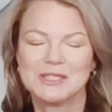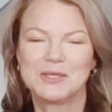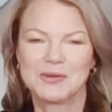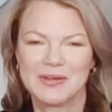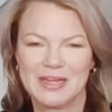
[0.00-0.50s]

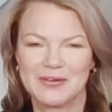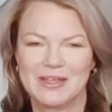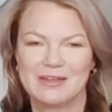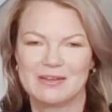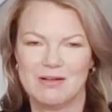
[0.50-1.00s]
urinary
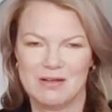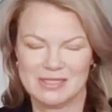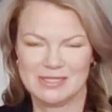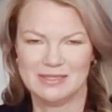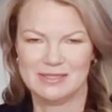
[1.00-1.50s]

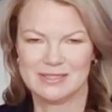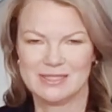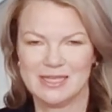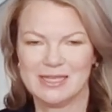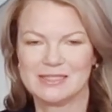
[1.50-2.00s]
incontinence
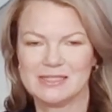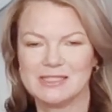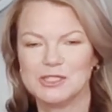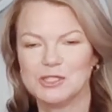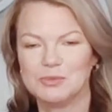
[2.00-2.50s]
is a
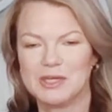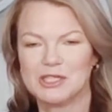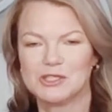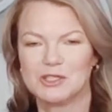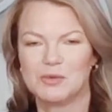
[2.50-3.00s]

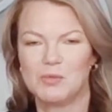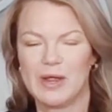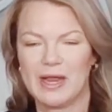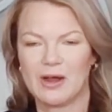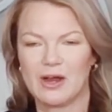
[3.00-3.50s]
situation
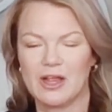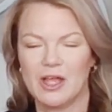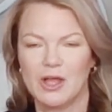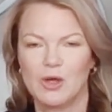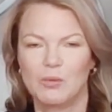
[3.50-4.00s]
where
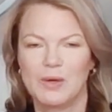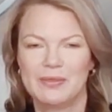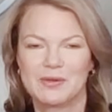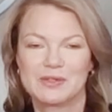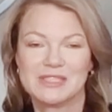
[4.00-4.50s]

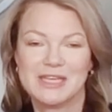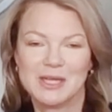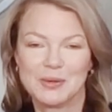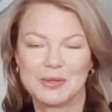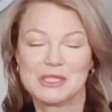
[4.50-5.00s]
when there is
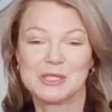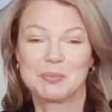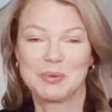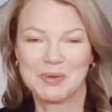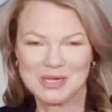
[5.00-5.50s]
increased
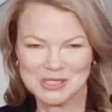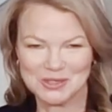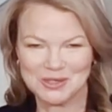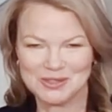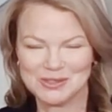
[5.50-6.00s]

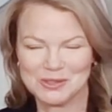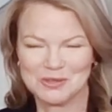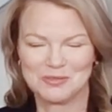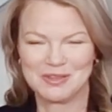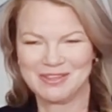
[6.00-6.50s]
pressure sort
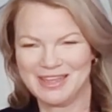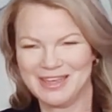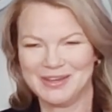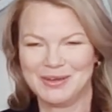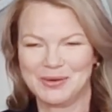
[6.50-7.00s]
of
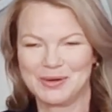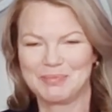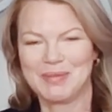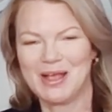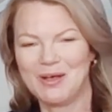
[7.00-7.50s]
within
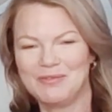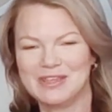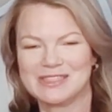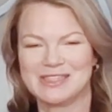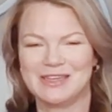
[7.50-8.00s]
your
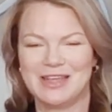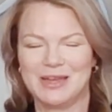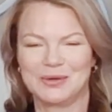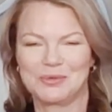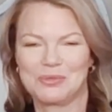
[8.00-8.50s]
pelvis
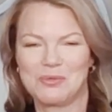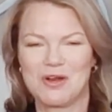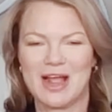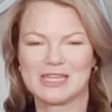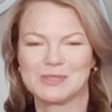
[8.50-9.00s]
and your
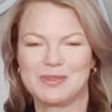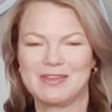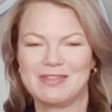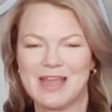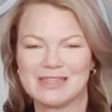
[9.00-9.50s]
thorax,
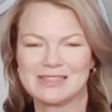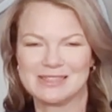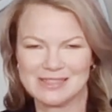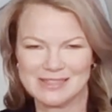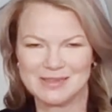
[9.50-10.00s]
within that
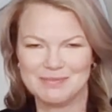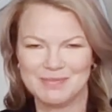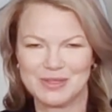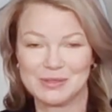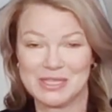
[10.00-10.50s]
system,
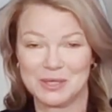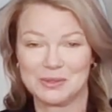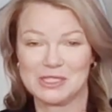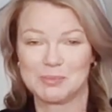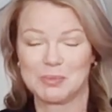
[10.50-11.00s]
there's
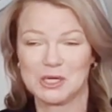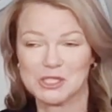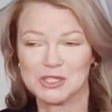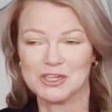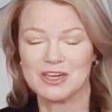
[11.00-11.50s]
increased pressure,